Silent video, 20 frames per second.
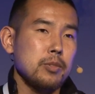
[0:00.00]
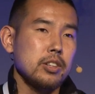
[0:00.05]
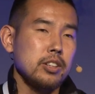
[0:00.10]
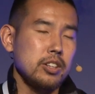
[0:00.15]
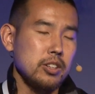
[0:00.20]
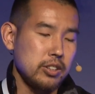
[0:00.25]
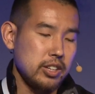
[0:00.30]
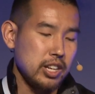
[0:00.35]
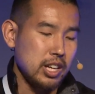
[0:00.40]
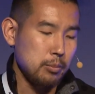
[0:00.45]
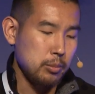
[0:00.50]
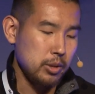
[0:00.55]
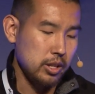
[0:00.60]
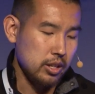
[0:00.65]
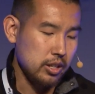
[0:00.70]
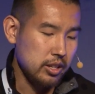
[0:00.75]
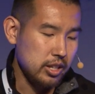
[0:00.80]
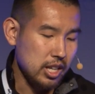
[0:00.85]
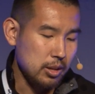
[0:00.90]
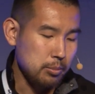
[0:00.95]
you know, can
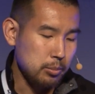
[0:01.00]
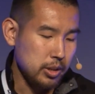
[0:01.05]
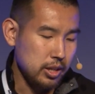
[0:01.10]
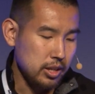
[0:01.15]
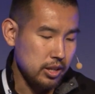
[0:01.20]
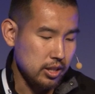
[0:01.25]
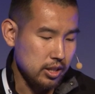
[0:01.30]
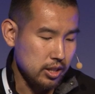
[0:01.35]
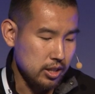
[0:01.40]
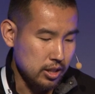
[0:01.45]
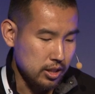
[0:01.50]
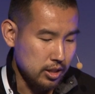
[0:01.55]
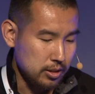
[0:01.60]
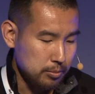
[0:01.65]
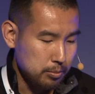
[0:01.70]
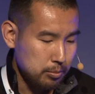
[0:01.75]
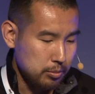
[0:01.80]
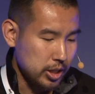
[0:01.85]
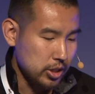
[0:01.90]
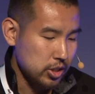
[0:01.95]
be
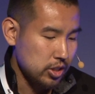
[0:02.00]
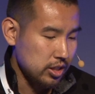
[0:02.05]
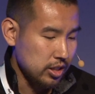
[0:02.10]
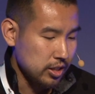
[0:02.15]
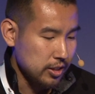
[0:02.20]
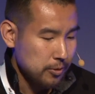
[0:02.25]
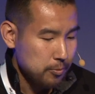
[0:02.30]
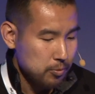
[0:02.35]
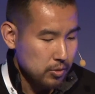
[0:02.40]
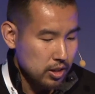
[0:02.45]
pressuring.